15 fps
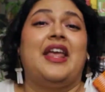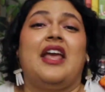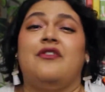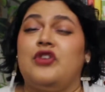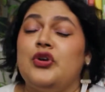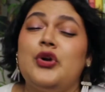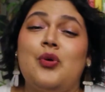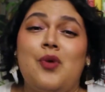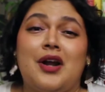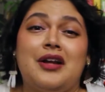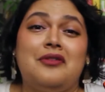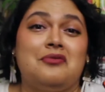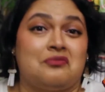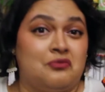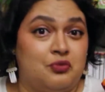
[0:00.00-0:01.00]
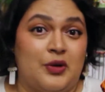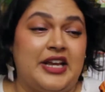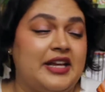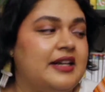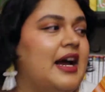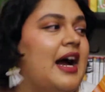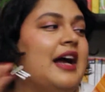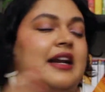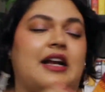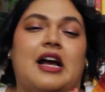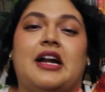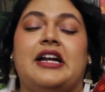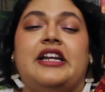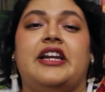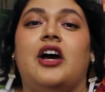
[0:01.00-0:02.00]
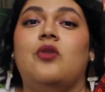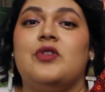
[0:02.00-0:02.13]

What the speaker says: If you don't want to read Anna Karenina,